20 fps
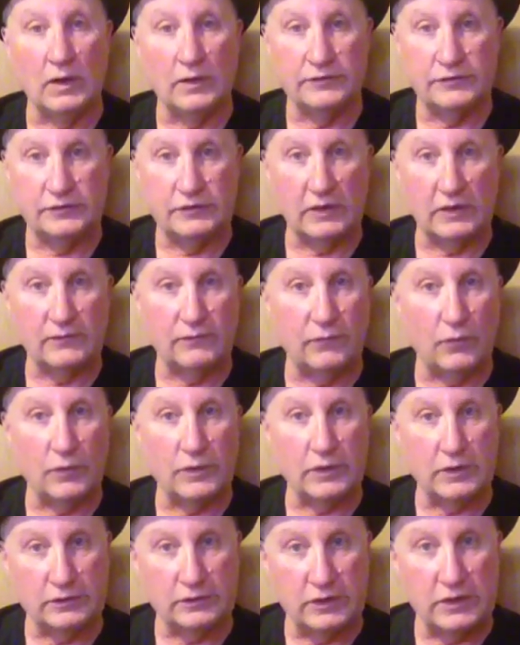
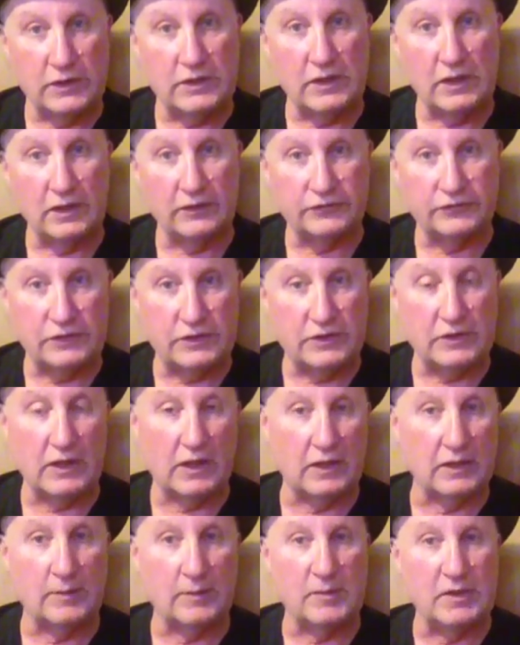
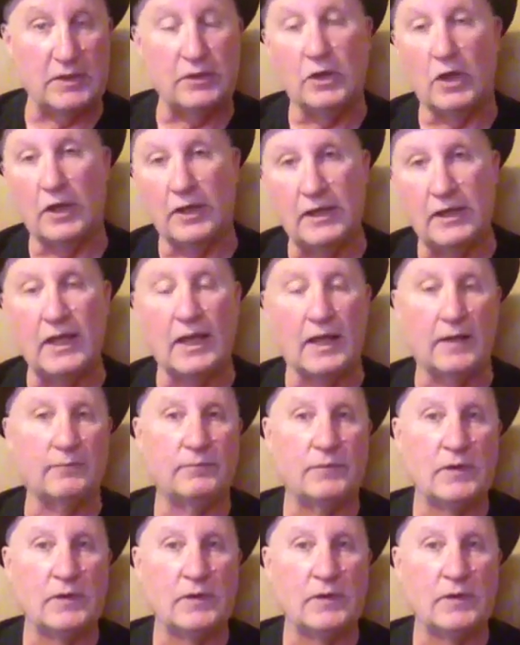stick40@tdstlme.net.